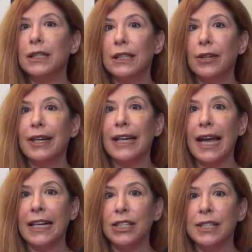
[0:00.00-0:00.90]

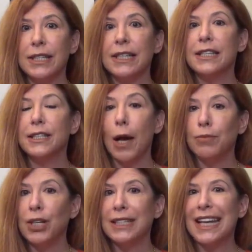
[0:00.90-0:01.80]
clearing agency
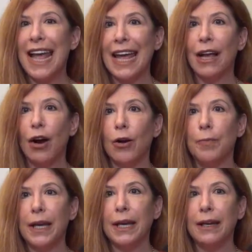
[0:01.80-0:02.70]
subject to ARP,